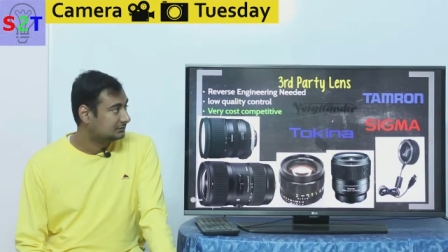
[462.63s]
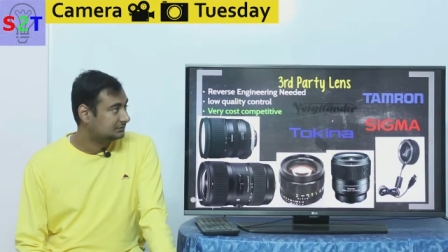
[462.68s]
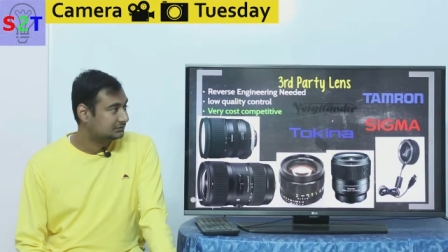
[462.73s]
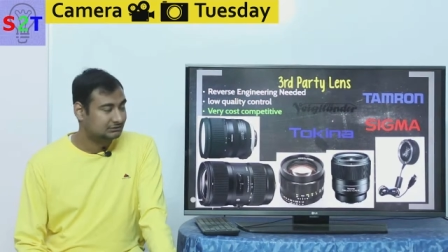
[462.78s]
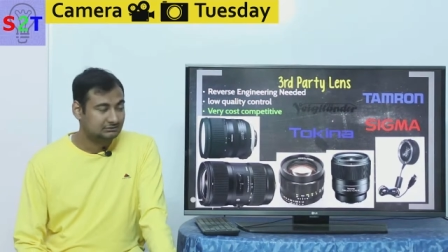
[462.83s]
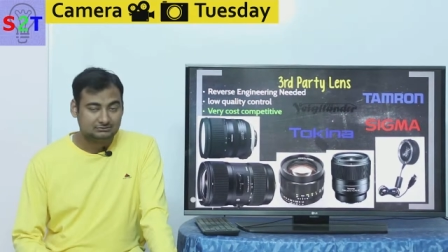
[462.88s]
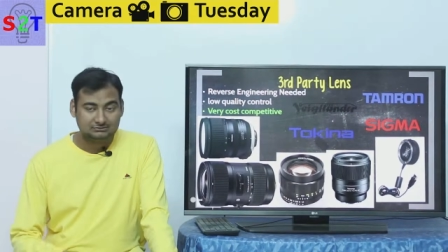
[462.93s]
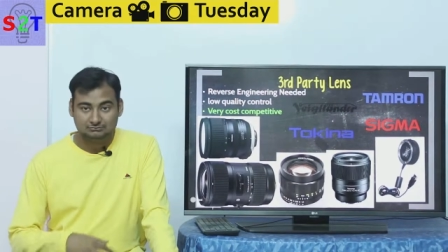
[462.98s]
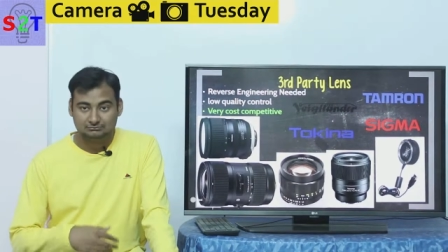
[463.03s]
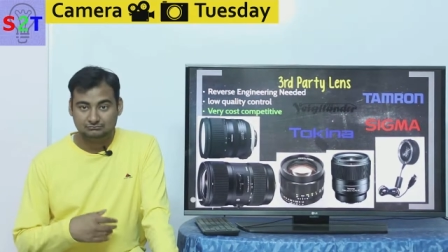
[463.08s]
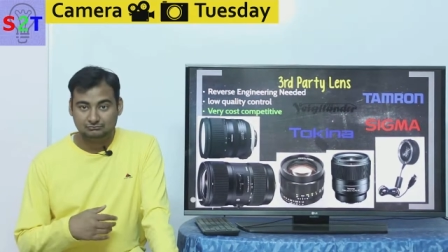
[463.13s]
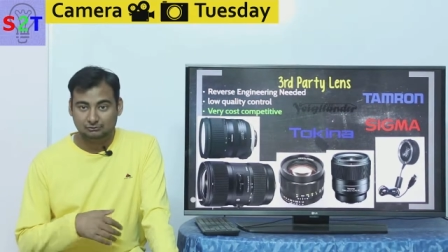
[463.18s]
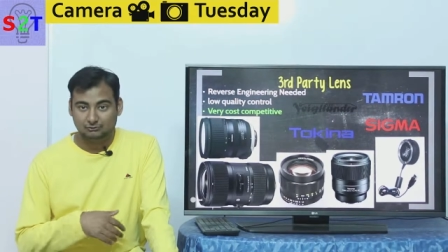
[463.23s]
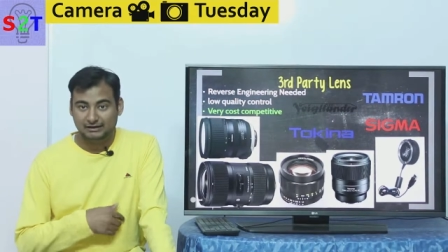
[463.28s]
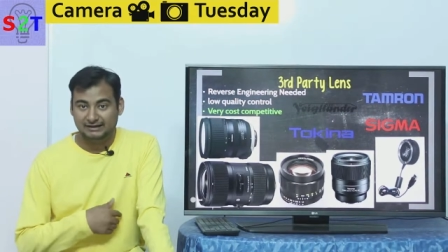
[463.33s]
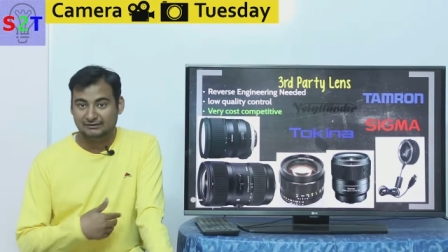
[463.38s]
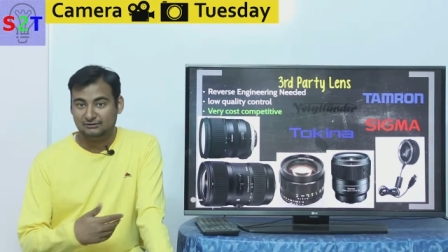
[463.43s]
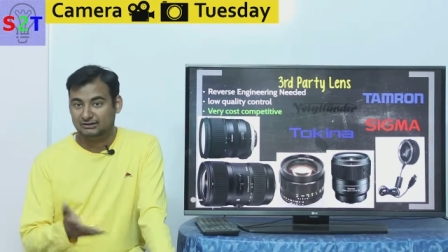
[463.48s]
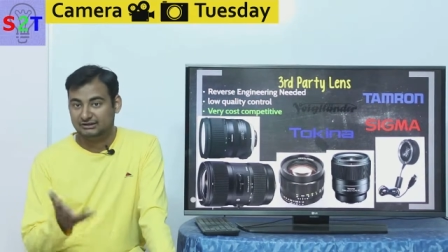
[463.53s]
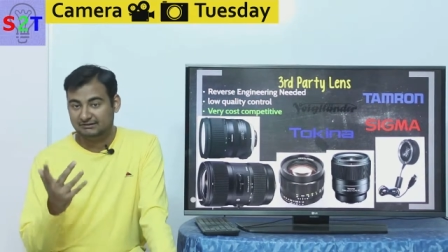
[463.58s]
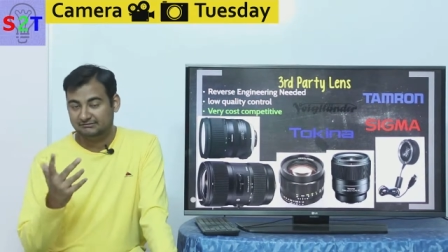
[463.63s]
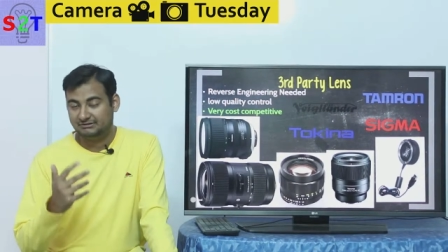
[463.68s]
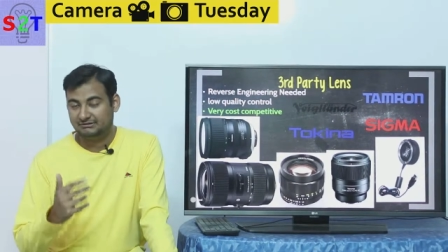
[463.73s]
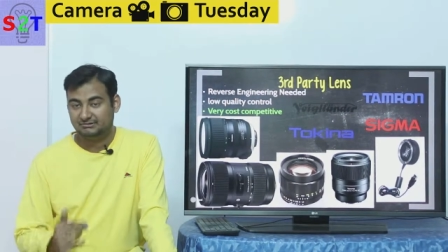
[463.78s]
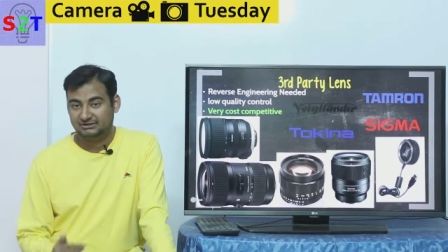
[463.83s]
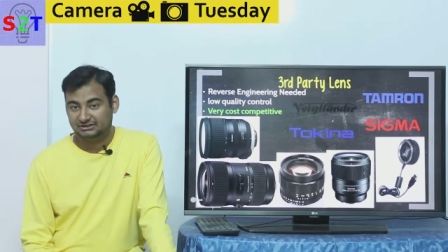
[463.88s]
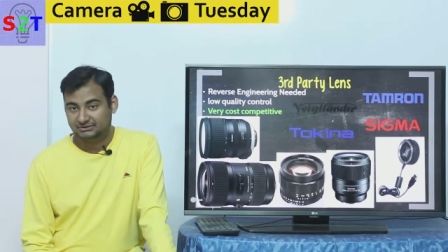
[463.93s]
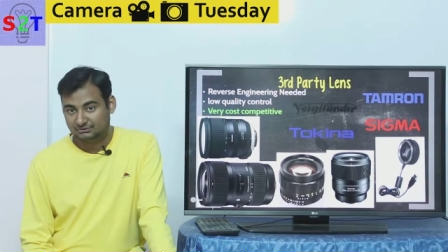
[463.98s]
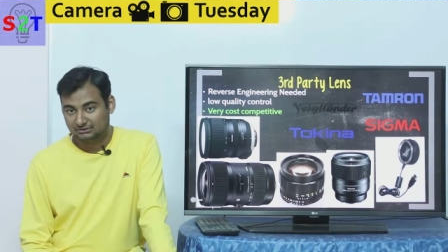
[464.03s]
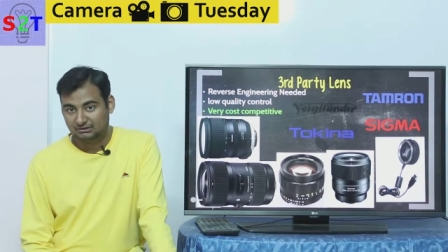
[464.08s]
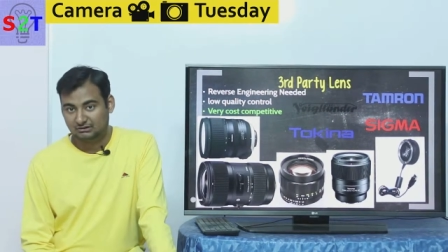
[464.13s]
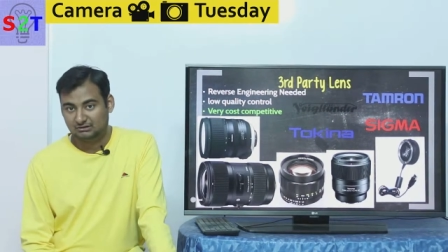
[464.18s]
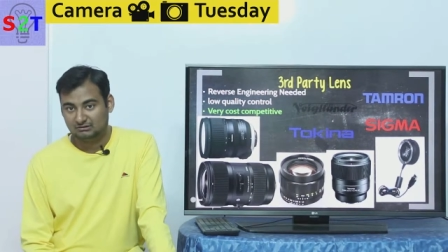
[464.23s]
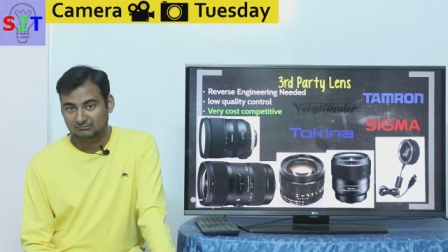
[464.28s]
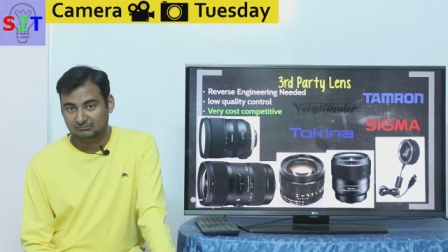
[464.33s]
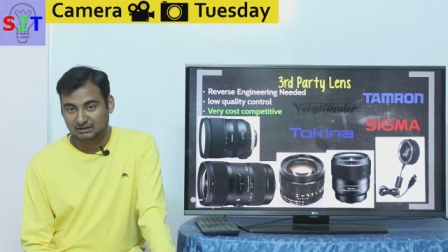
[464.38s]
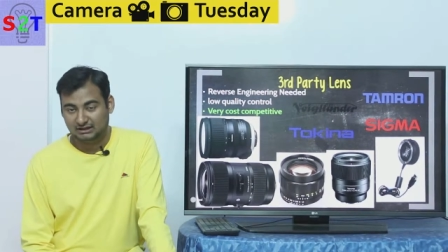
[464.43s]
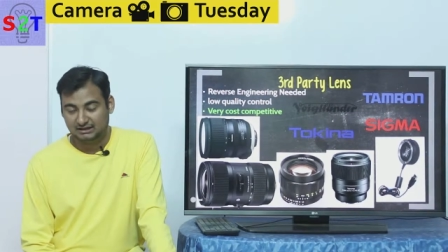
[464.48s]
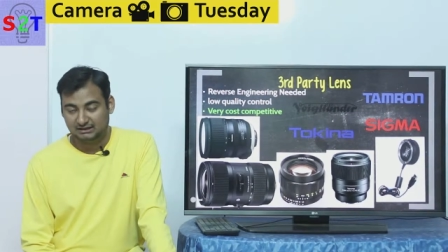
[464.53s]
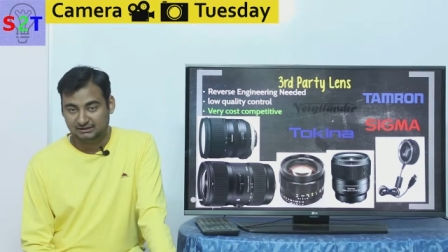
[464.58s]
so why not everybody should
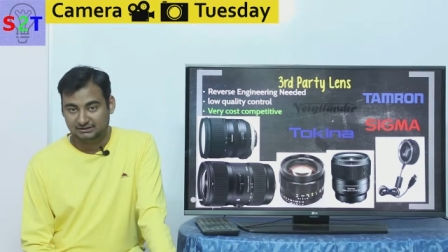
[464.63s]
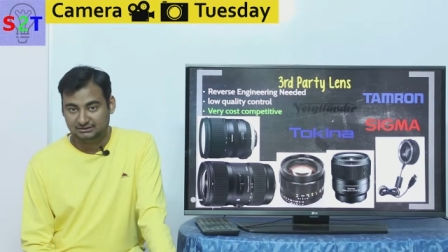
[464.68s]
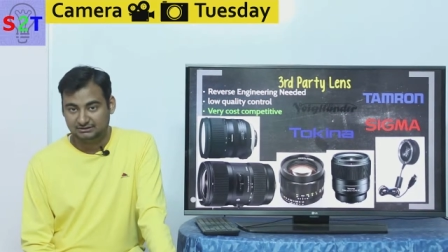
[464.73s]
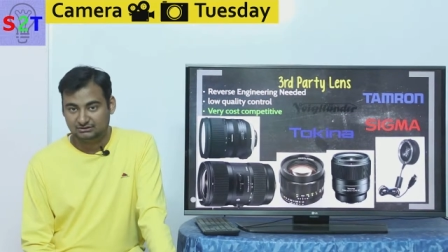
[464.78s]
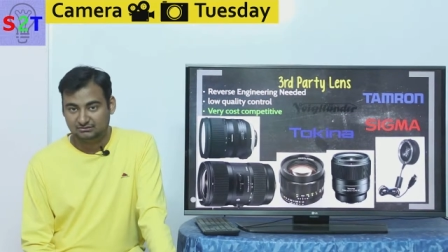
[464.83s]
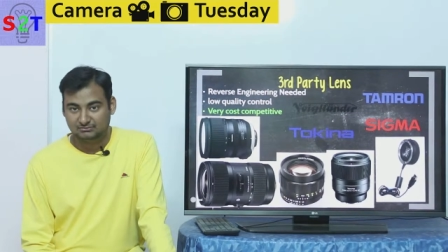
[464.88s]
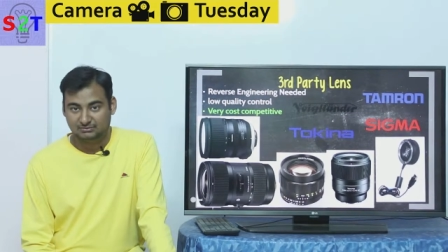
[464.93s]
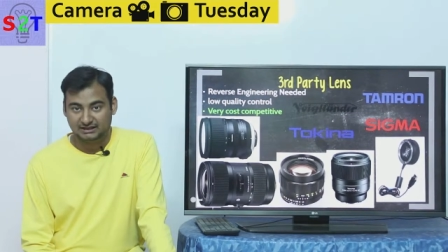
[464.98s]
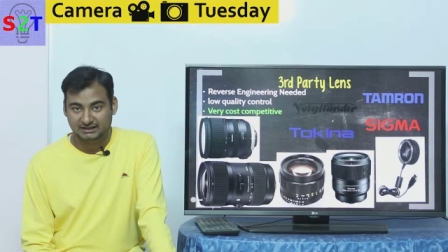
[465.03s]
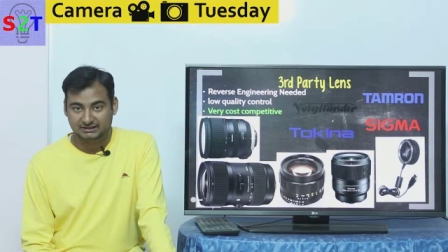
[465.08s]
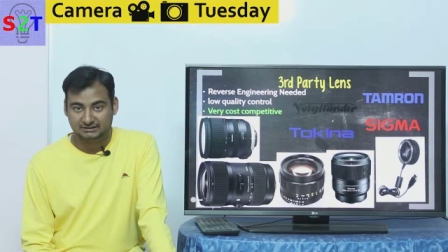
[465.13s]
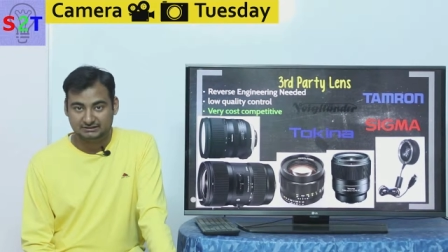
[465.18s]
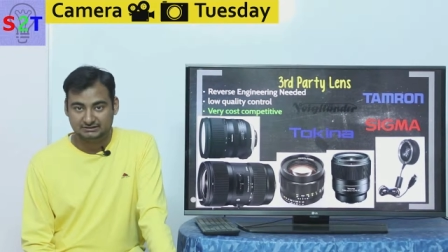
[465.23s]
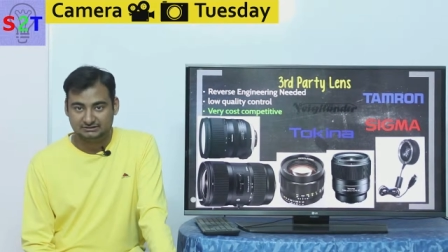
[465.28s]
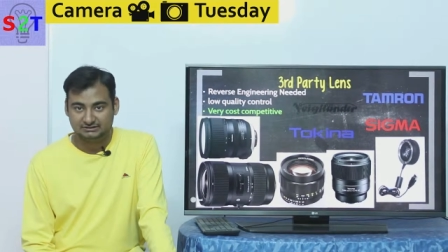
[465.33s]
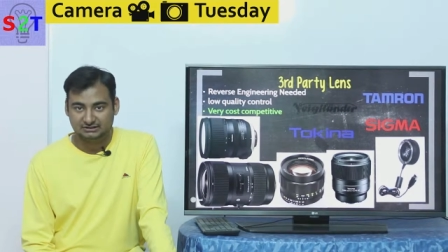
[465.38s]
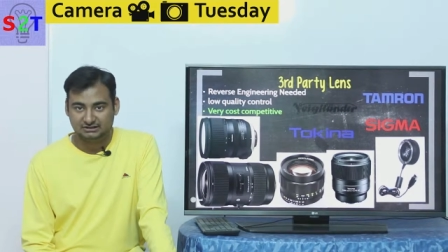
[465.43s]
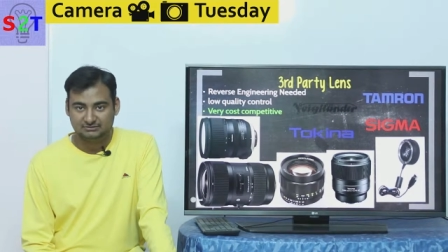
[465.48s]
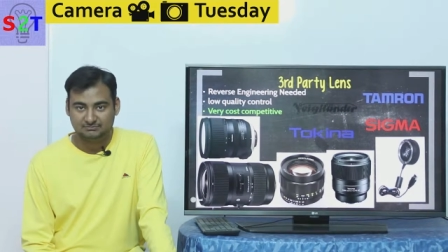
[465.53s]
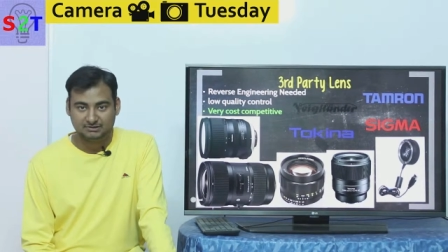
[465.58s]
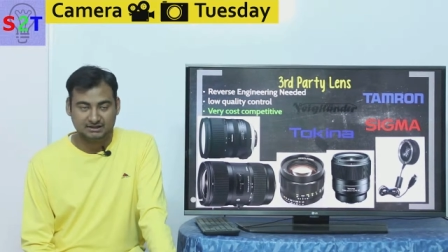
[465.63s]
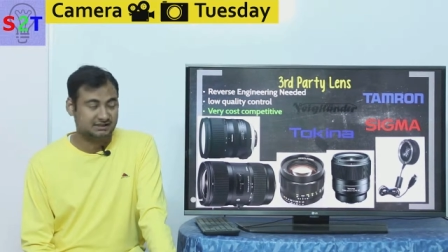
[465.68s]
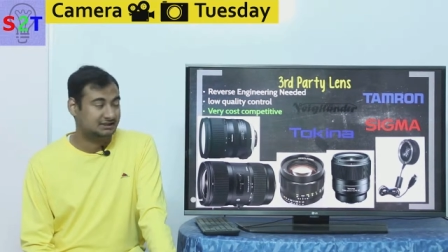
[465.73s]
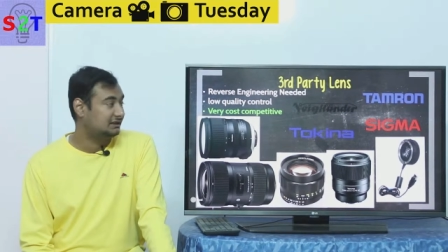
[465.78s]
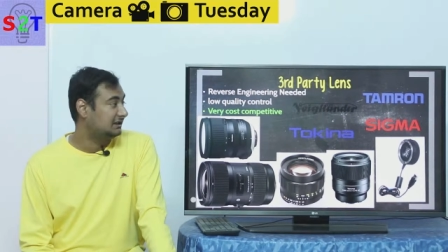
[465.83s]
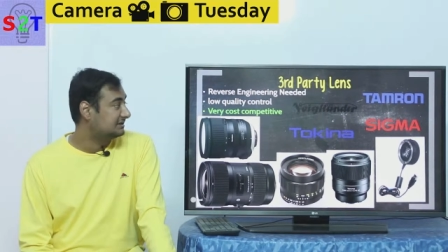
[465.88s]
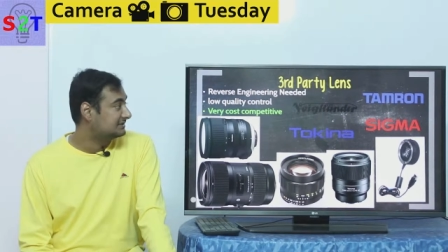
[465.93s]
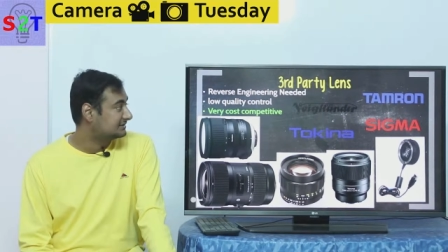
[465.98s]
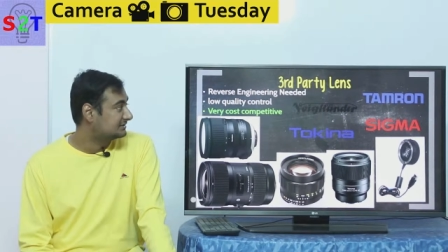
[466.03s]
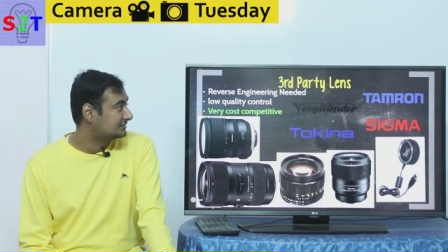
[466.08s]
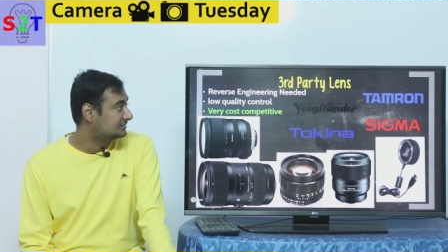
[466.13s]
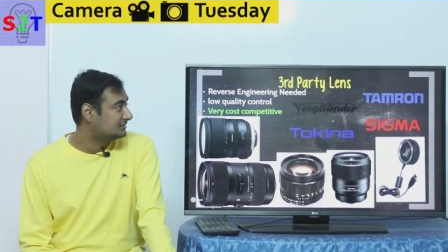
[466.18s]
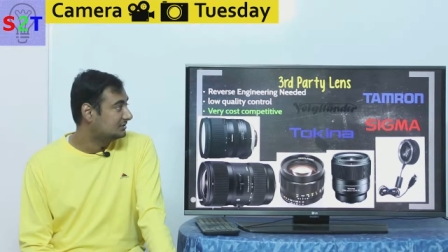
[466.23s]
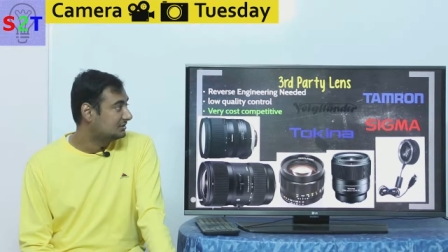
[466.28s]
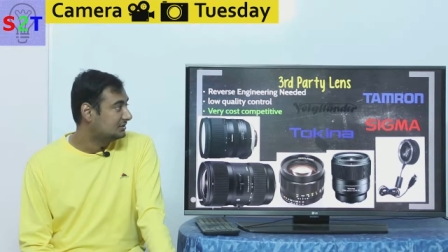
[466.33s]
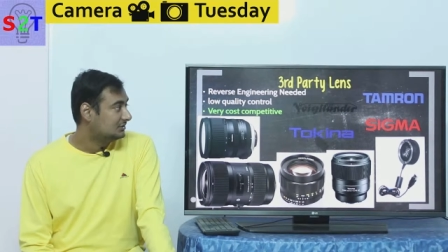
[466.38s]
not buy uh, you know buy third party lenses